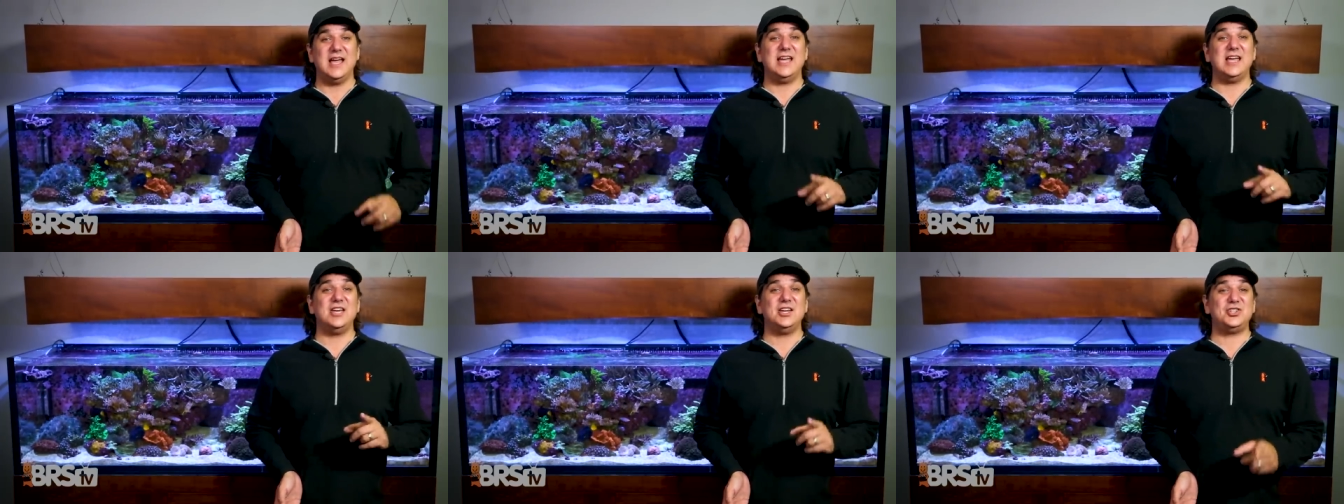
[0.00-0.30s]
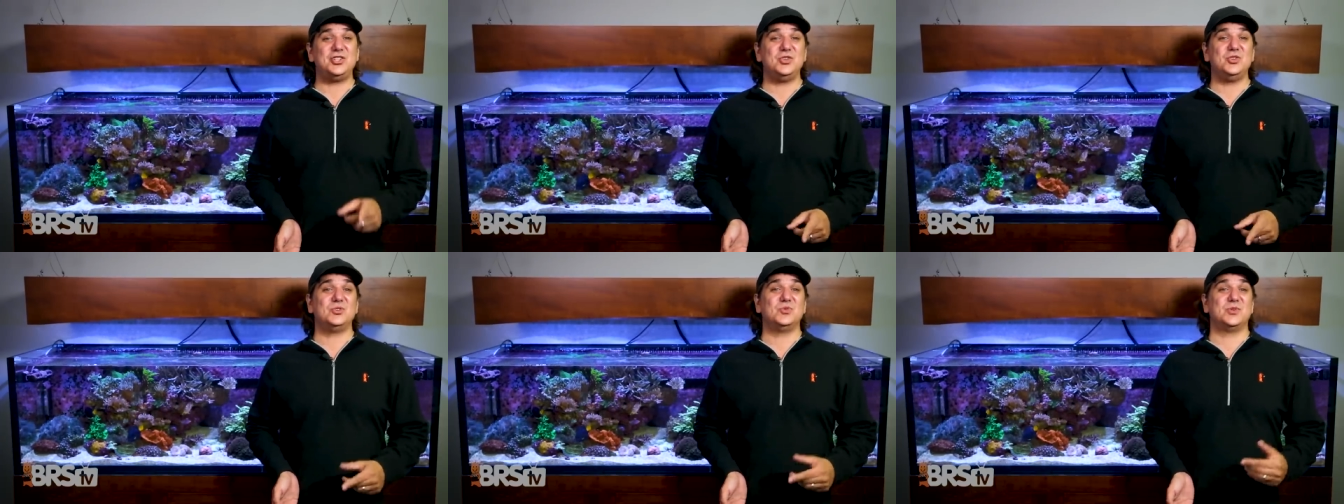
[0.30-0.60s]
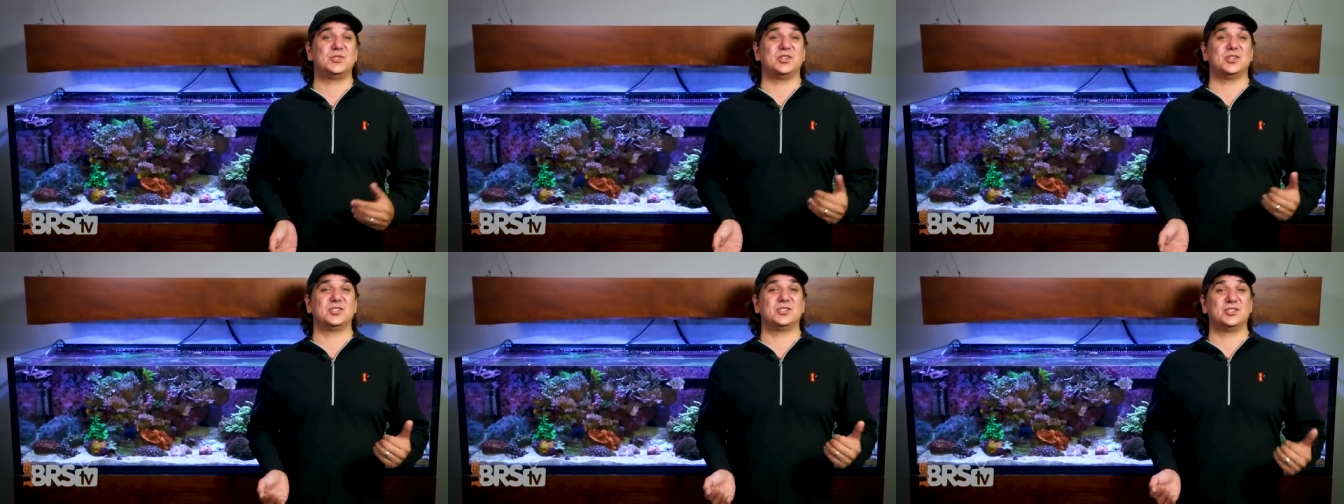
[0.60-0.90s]
issues
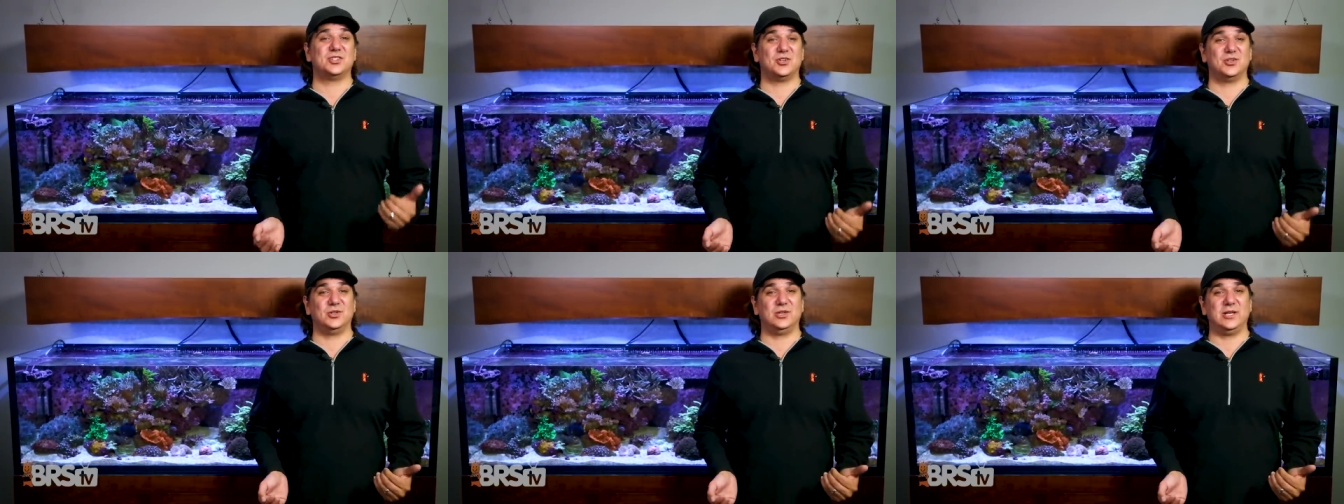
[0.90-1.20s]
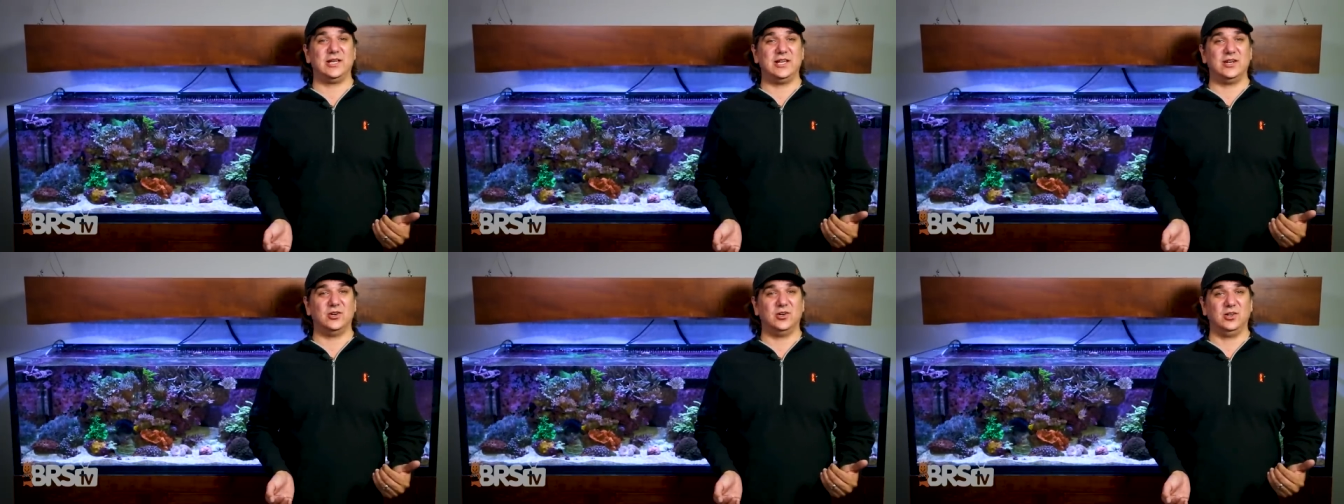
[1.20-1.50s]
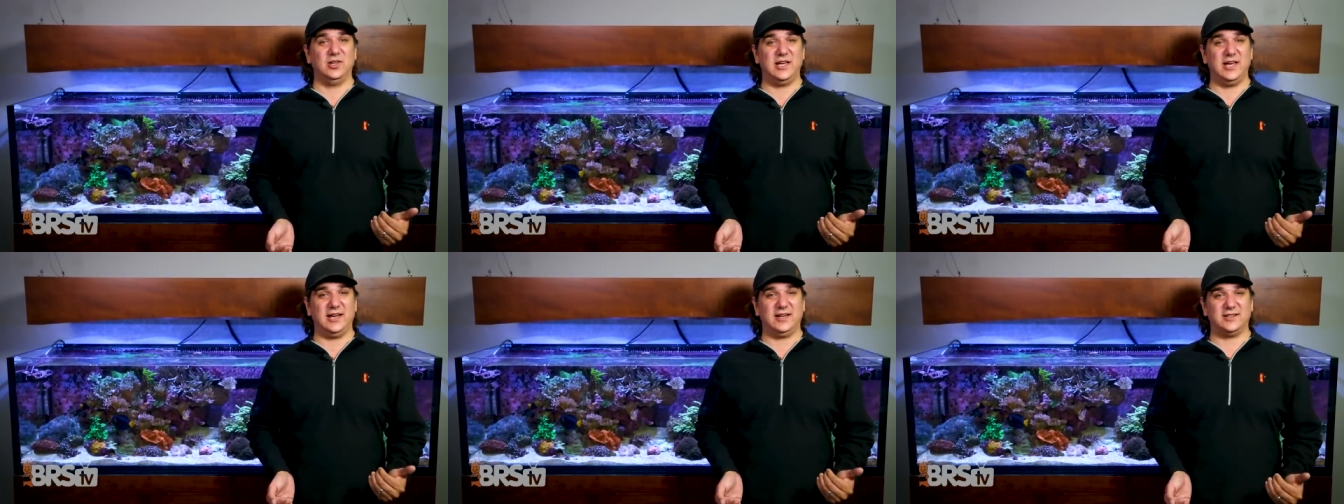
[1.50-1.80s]
which are certainly
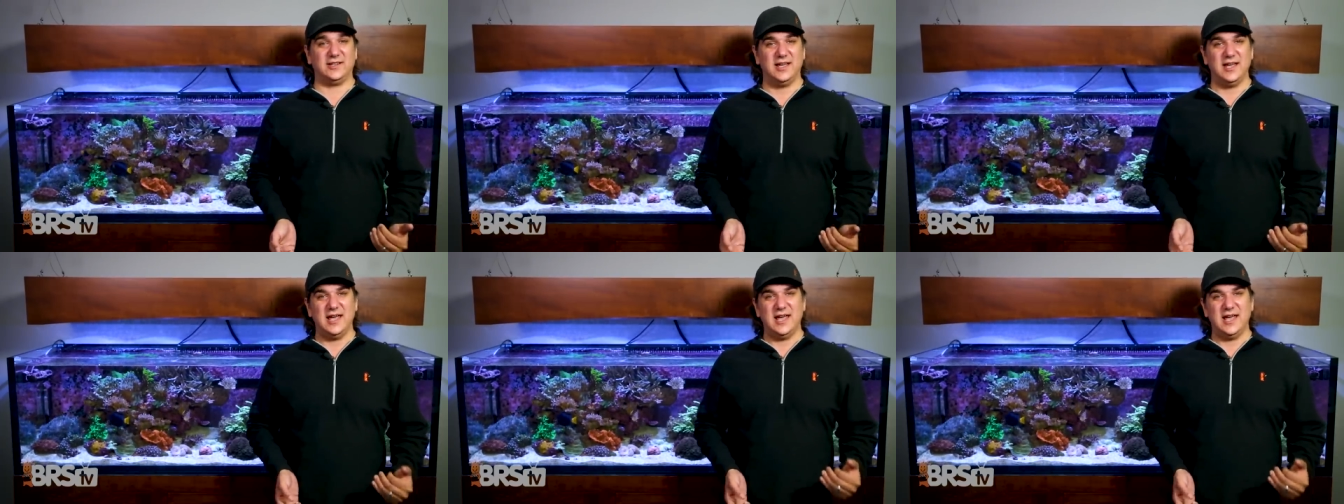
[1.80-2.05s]
interlinked.